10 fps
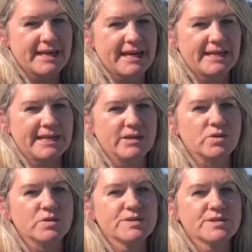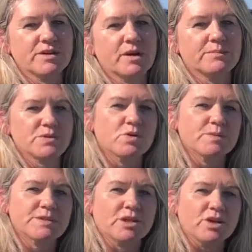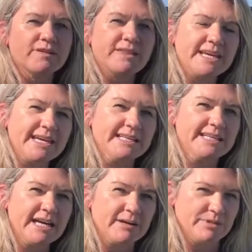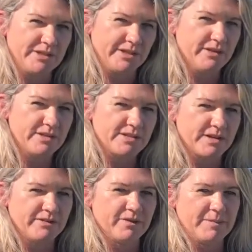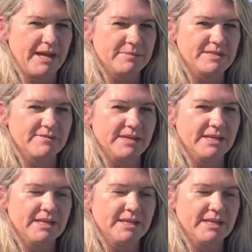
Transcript: and it also absorbs a lot of the heat and carbon dioxide from the atmosphere.